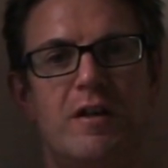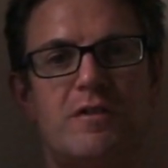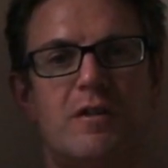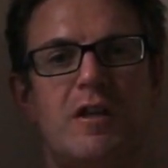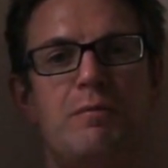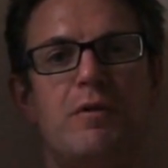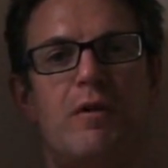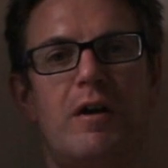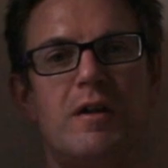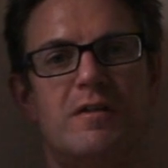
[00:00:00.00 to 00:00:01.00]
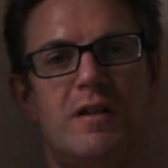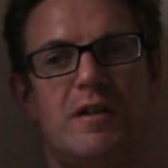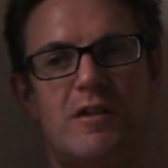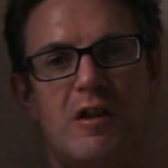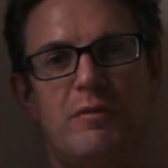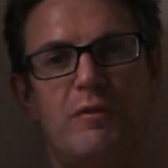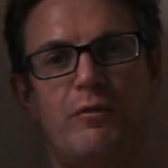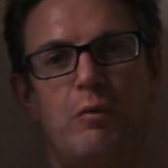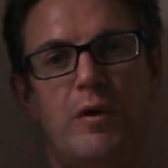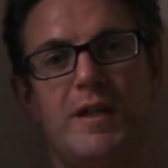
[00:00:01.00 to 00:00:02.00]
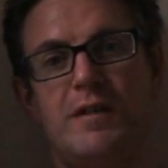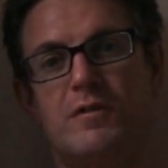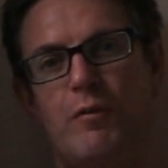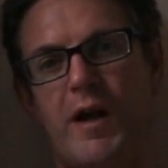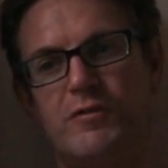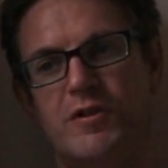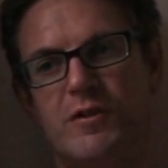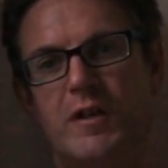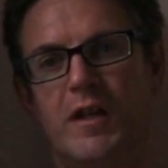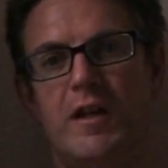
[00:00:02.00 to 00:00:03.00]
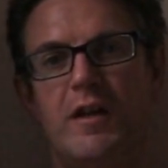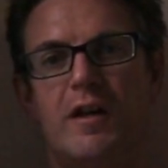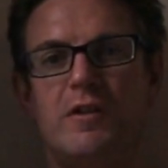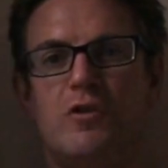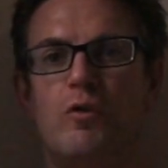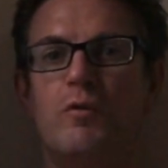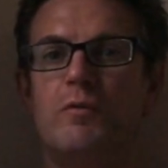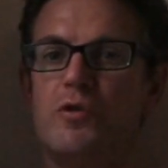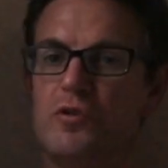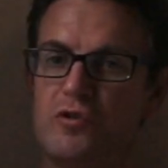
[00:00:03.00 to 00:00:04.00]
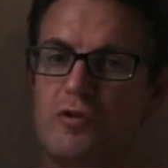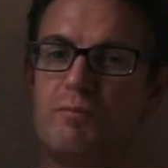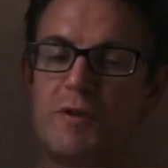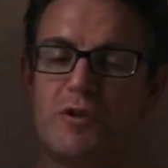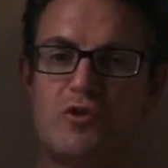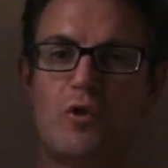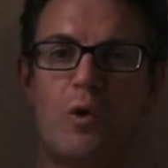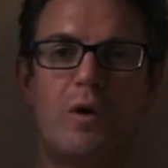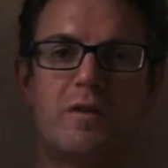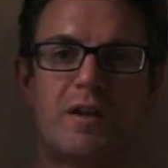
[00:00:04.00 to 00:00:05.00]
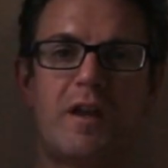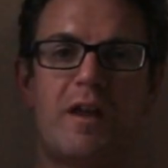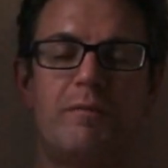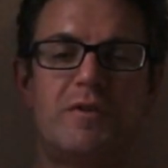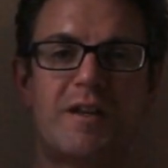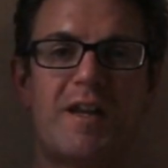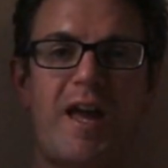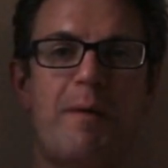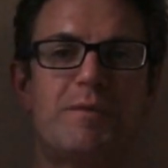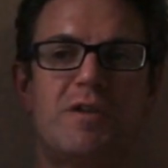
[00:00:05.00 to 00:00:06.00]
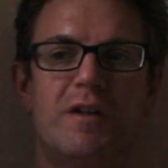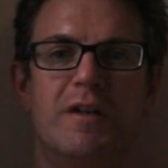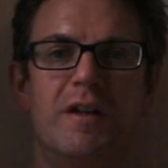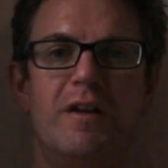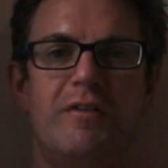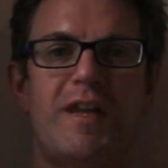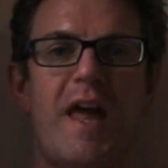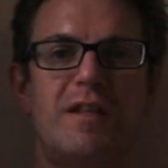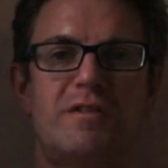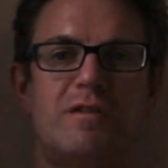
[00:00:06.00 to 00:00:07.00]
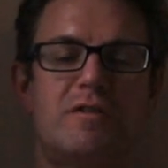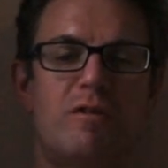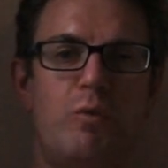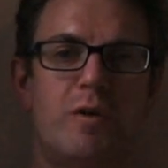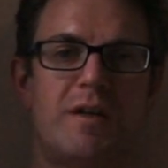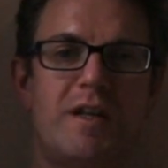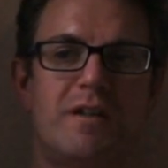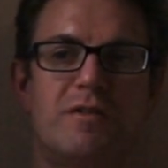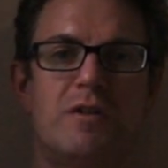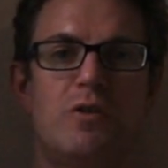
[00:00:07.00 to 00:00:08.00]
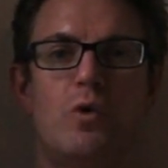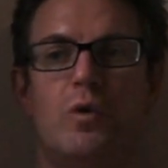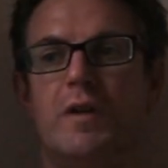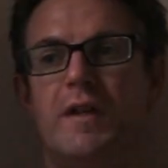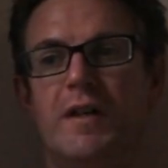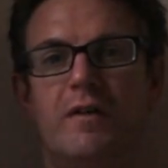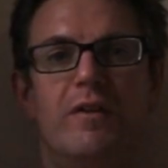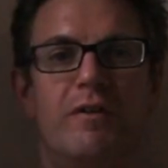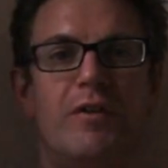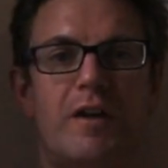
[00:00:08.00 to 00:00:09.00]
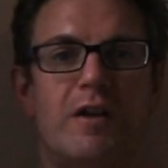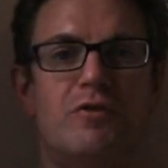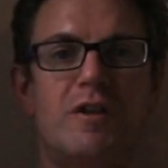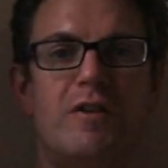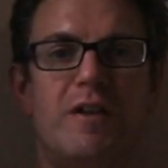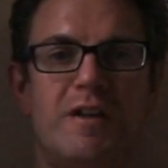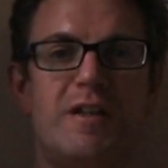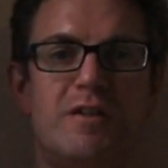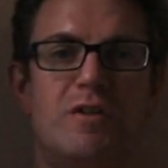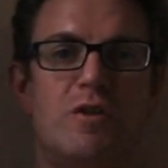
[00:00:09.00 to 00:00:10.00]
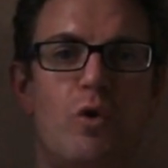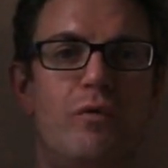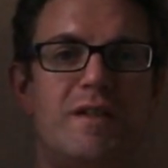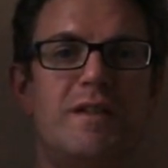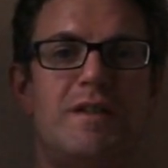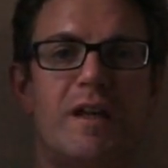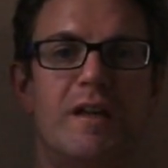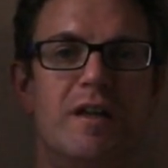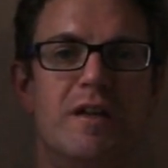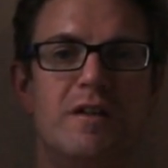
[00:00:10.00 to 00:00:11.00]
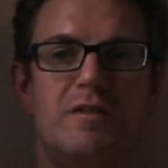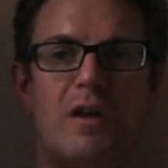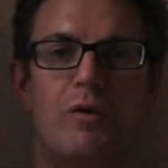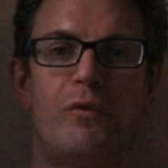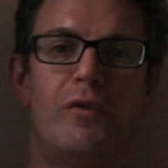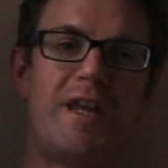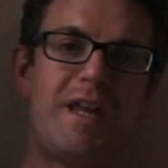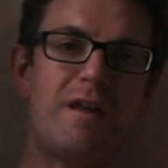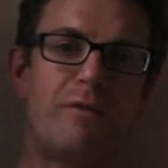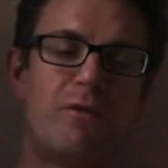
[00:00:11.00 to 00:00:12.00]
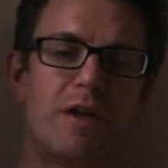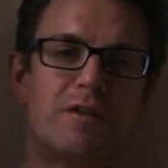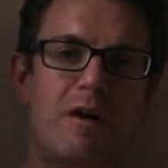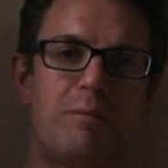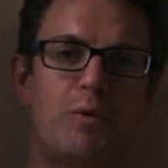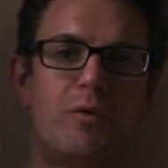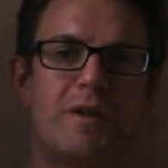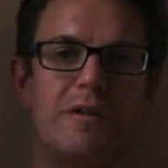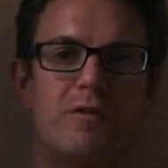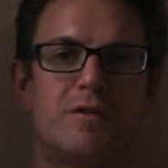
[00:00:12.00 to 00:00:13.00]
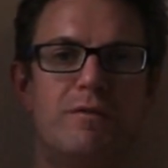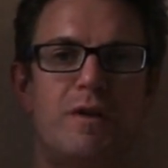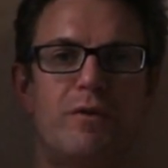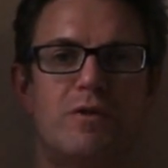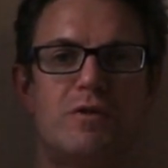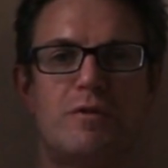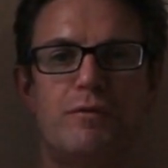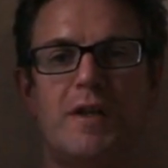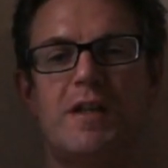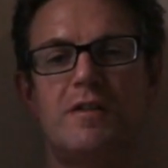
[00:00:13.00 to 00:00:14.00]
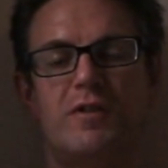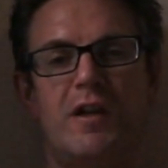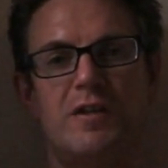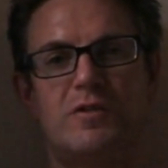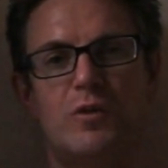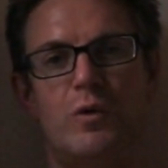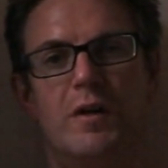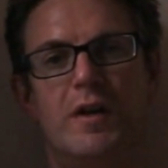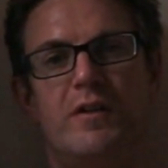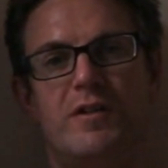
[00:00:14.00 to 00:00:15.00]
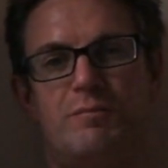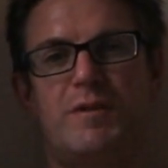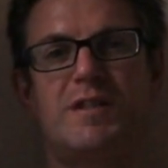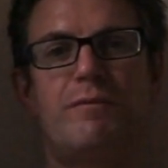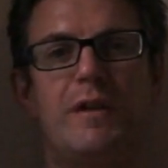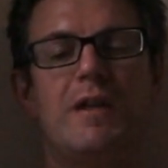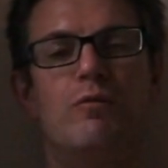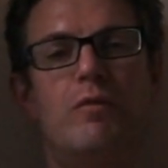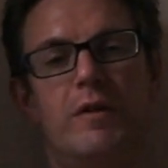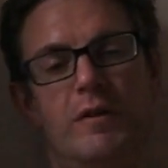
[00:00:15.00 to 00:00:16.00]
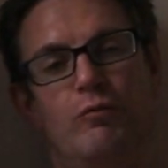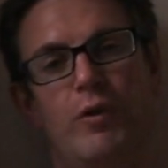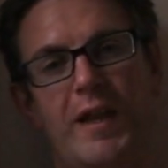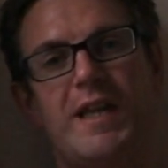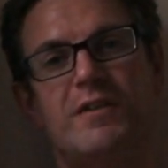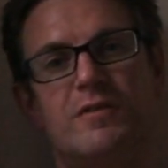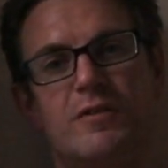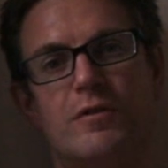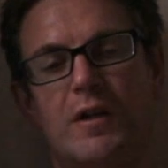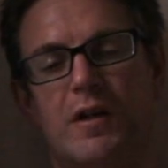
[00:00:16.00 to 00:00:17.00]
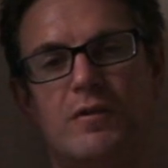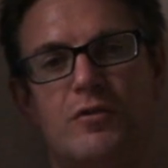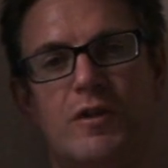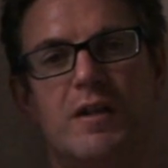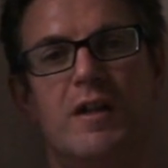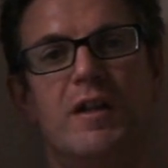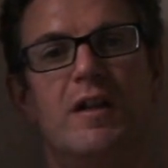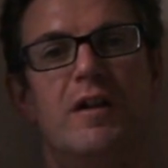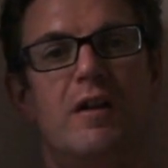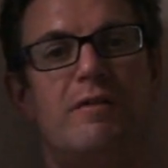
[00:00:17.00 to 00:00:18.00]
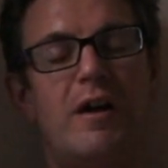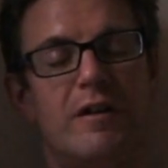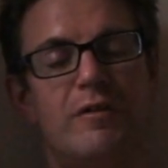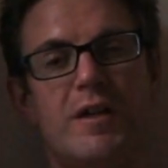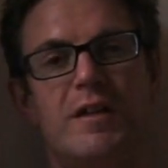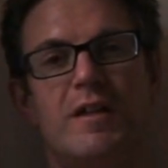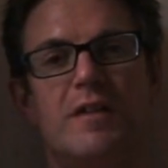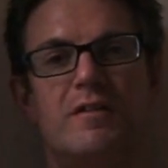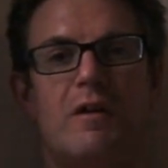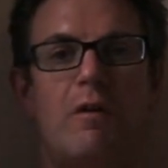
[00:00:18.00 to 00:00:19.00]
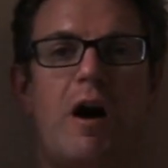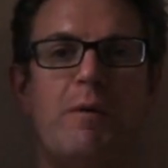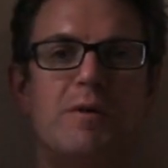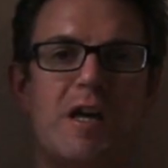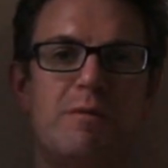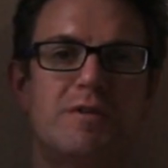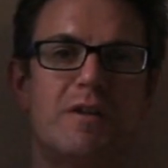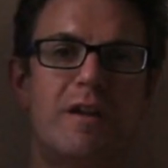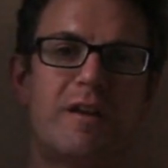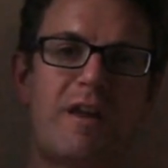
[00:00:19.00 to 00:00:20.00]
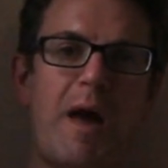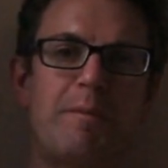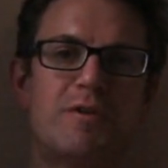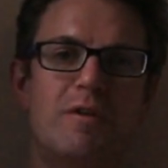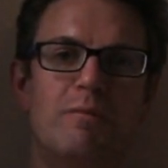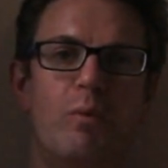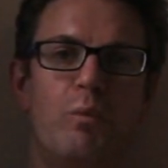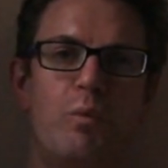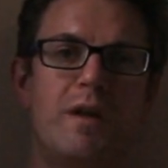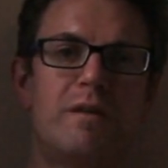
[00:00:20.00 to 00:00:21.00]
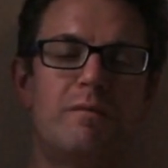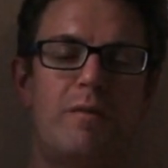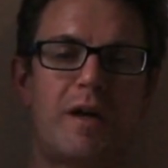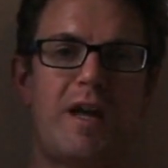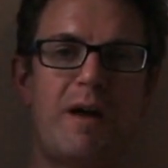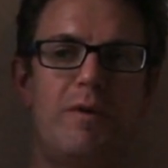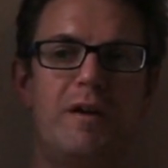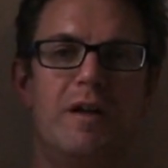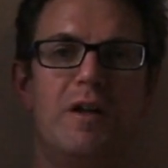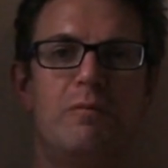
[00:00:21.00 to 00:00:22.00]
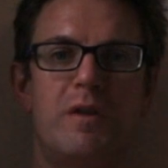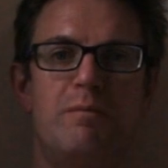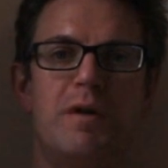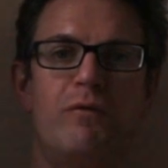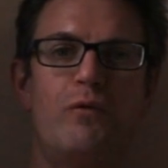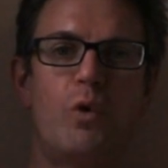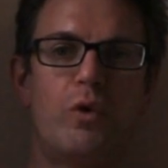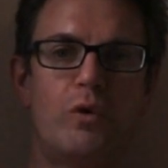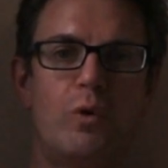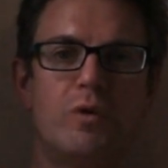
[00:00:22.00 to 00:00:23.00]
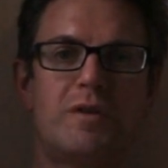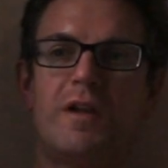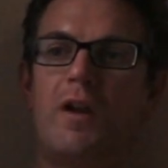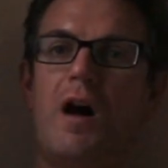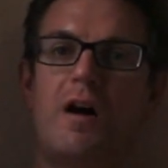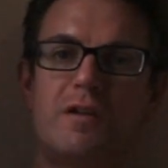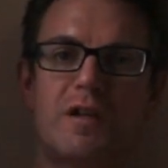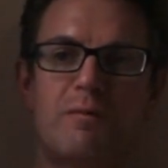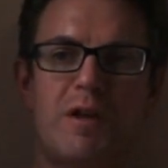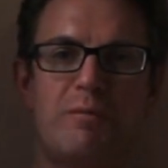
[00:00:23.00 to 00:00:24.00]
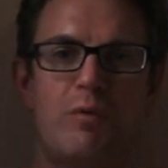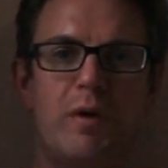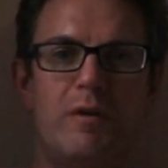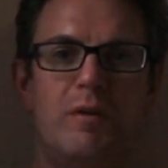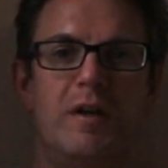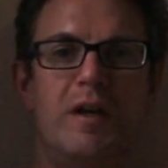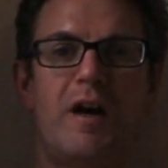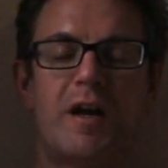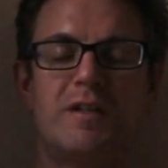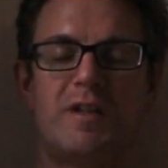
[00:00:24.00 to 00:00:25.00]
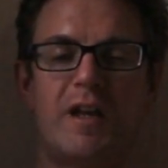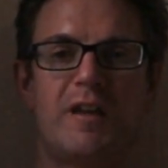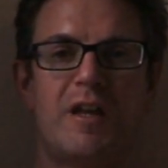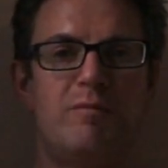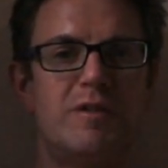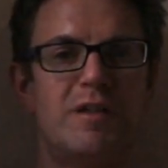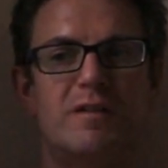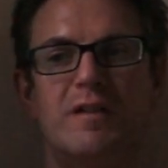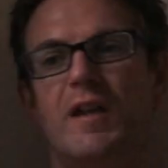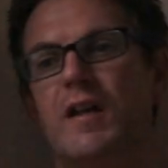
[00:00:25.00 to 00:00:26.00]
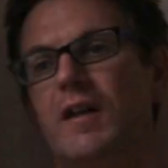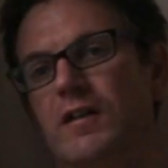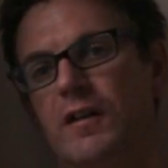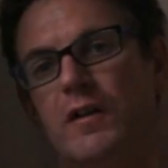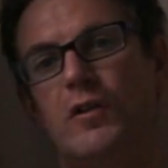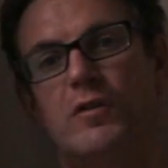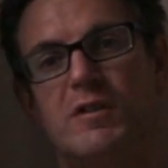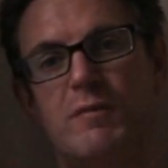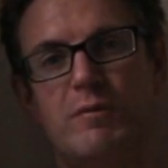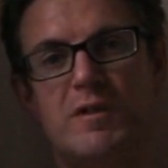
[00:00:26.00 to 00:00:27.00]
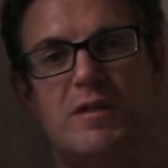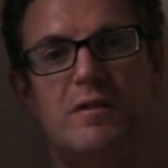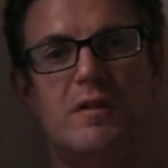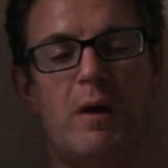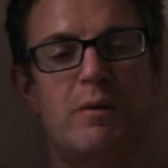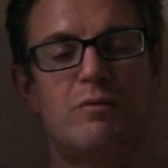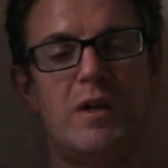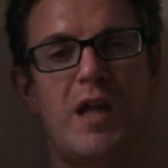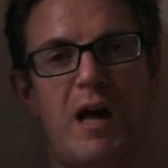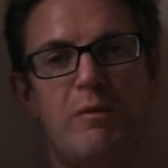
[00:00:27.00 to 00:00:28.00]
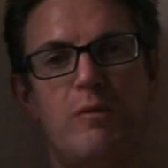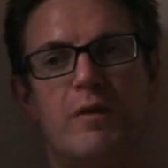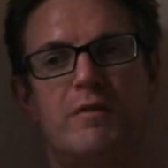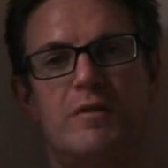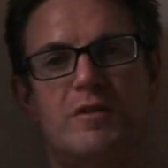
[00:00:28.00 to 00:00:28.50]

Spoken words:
So keep your eyes and ears open for what is around you, and you should be sure to capture the essence of what it is that of the country that it is that you're visiting. So here, for example, there's lots of different souvenirs that I saw that specifically relates to the country of Hungary. So I was able to capture them with my camera with a bit of forethought and asking people whether I could take the images. And I got some images that I was really happy with.